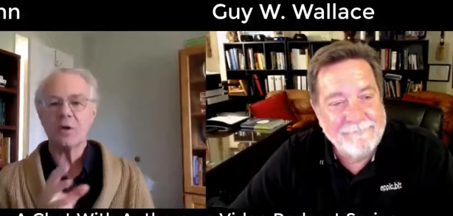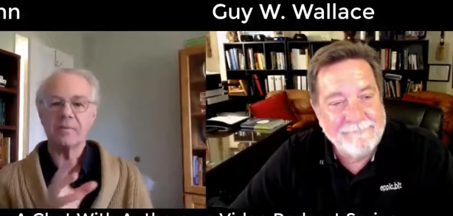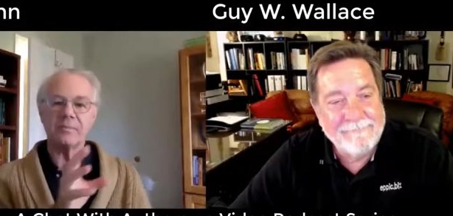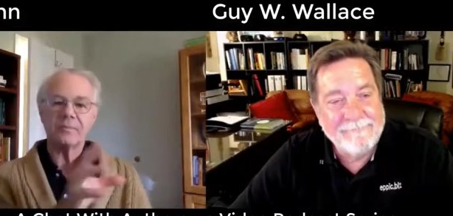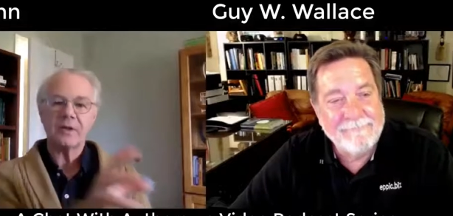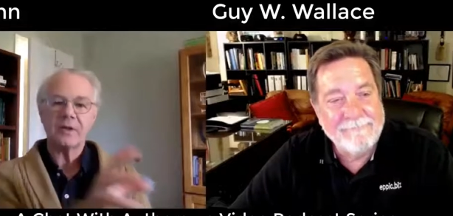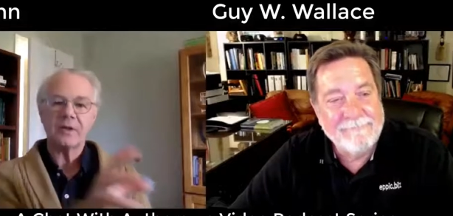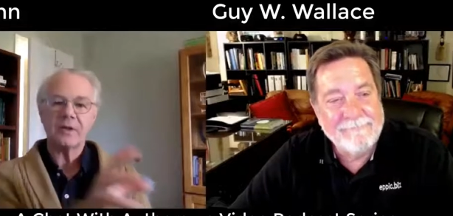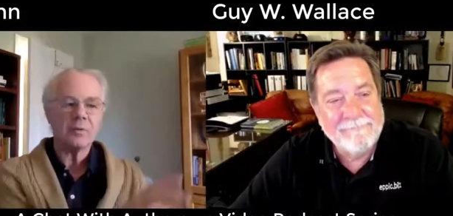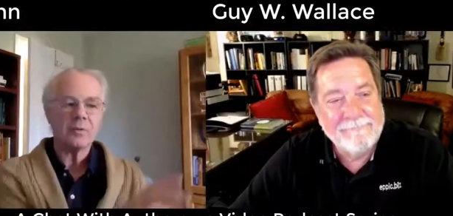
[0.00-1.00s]
Speaker 1: what,
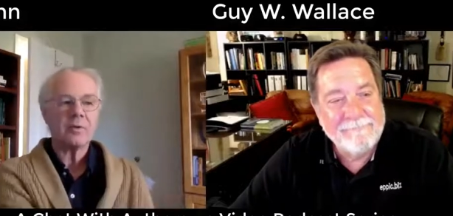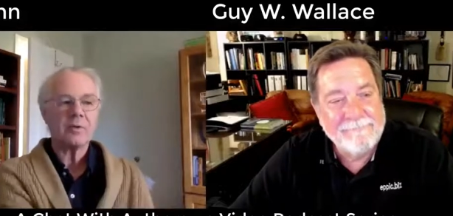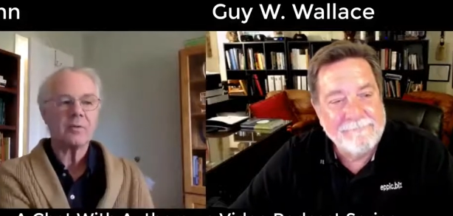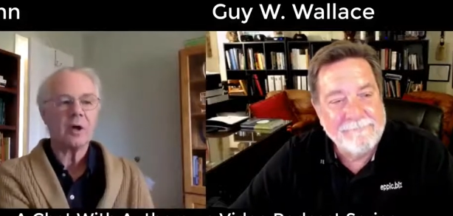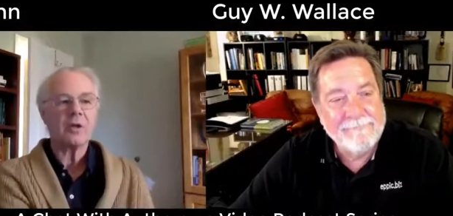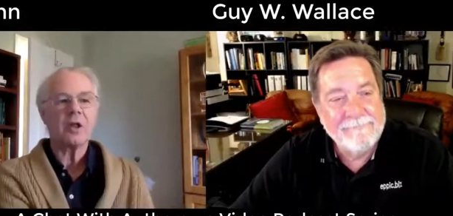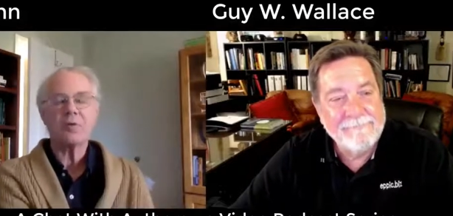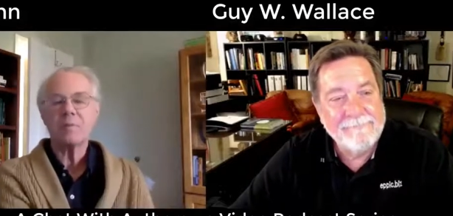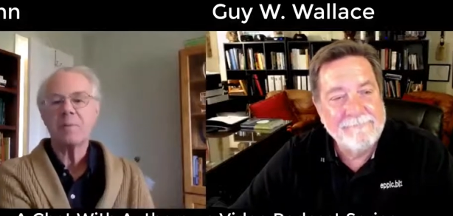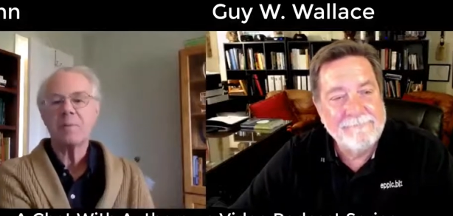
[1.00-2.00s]
you know, a lot of
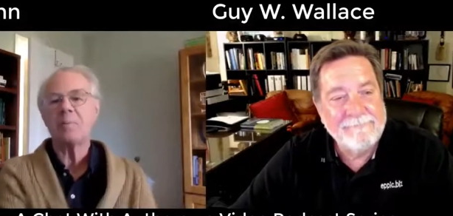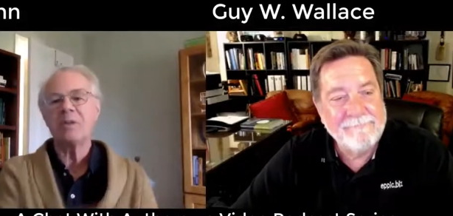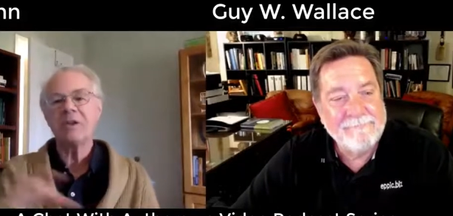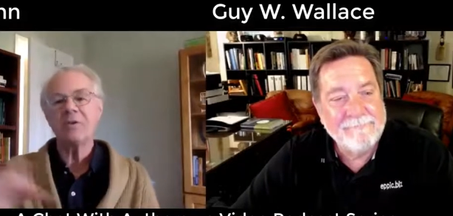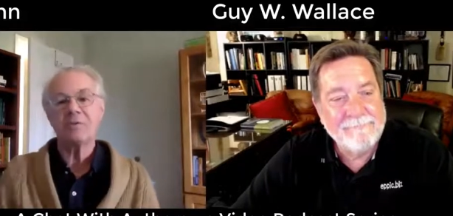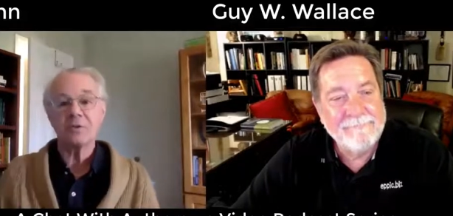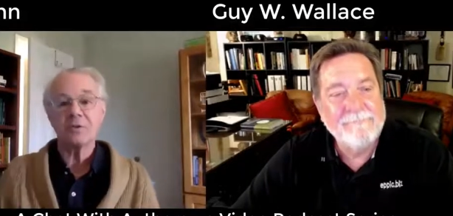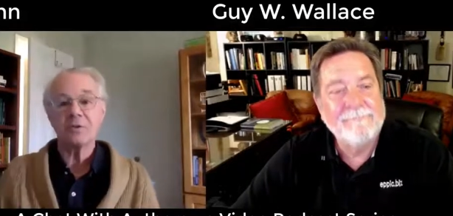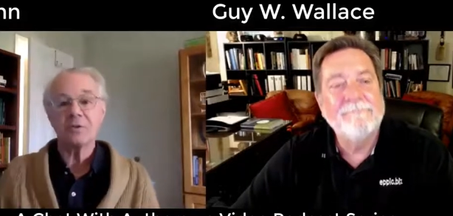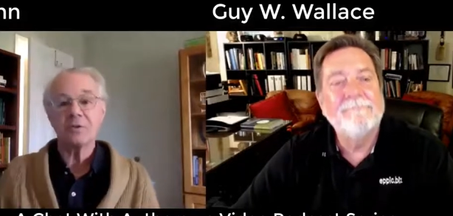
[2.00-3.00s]
people believe versus
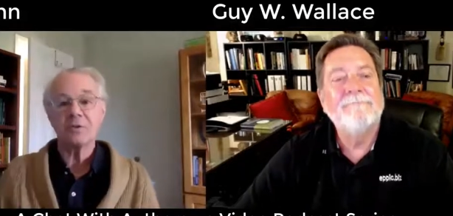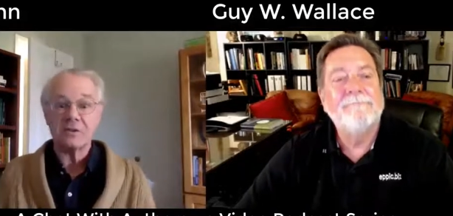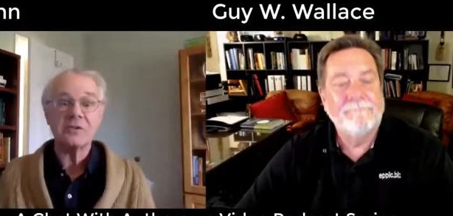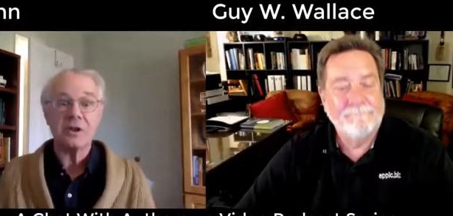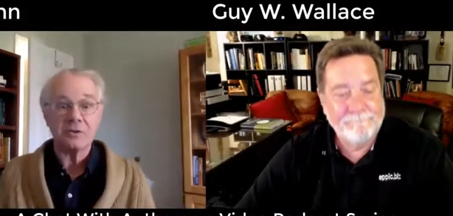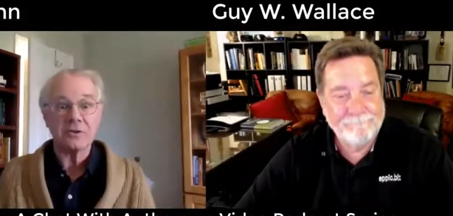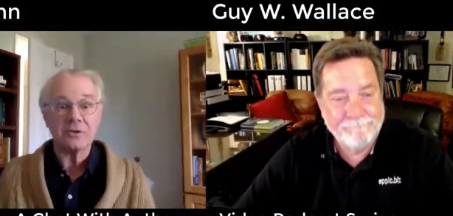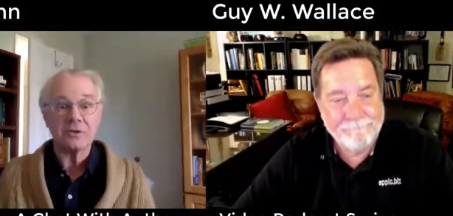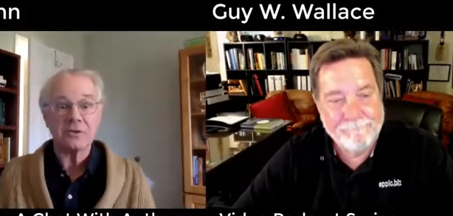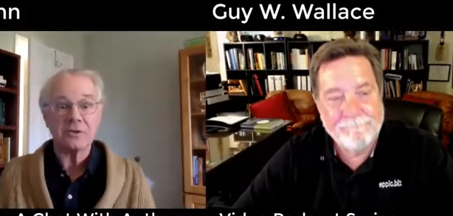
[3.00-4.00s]
what science tells
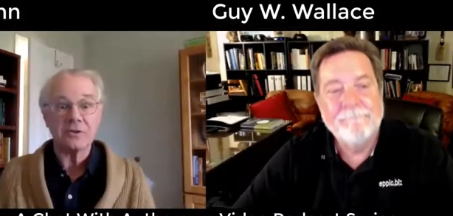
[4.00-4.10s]
us.